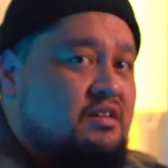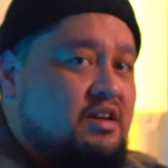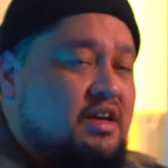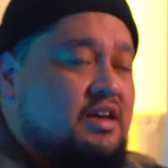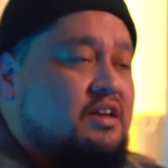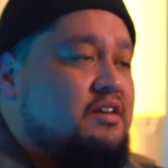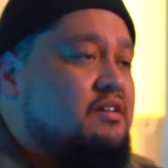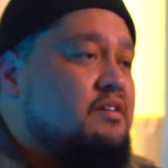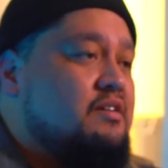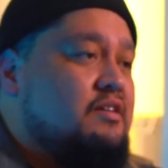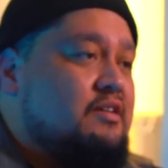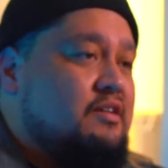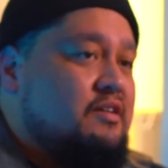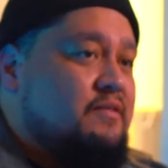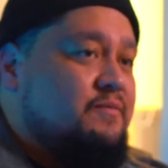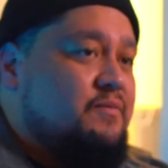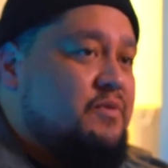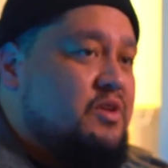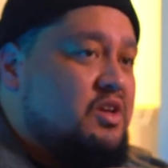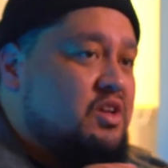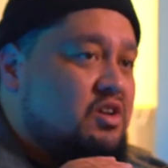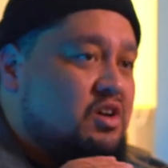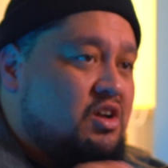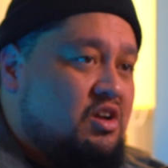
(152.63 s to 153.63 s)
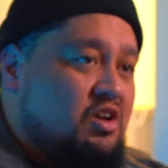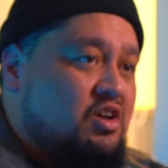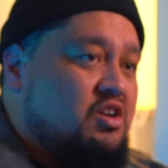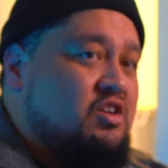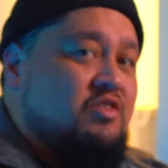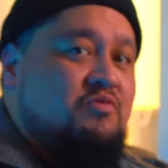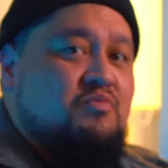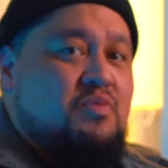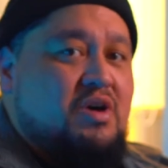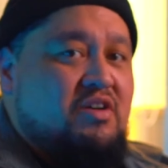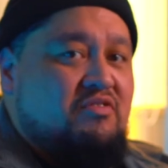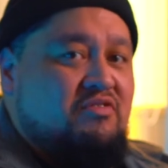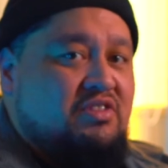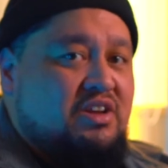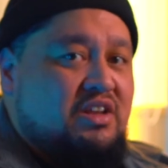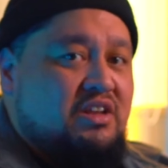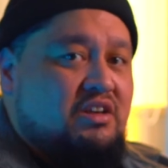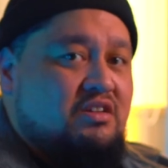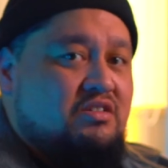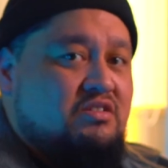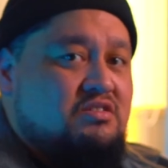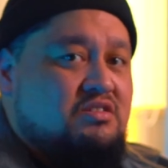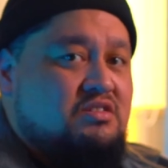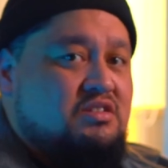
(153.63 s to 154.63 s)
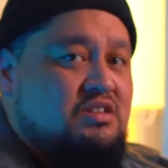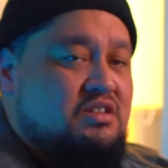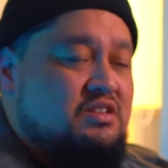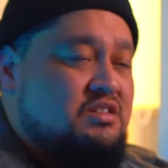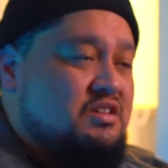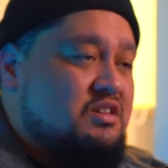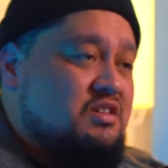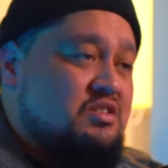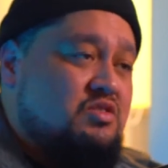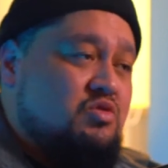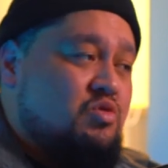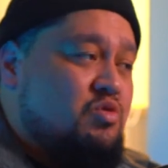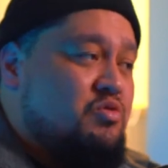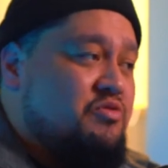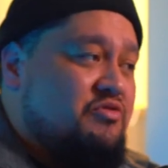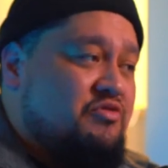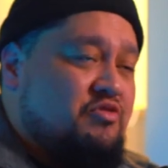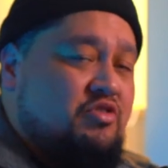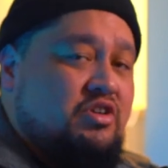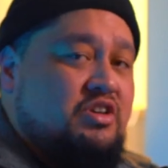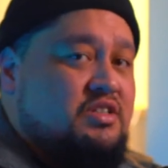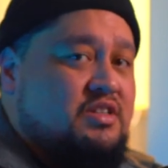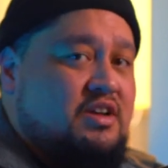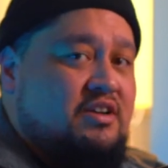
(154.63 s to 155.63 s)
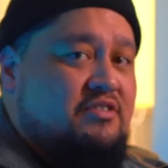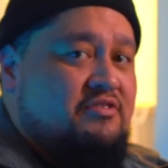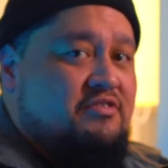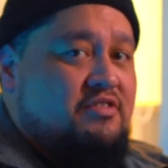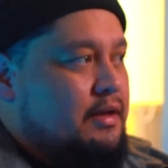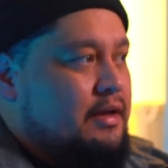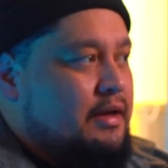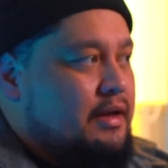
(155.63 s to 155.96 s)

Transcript: like in a lot of my videos, and it's all free stuff.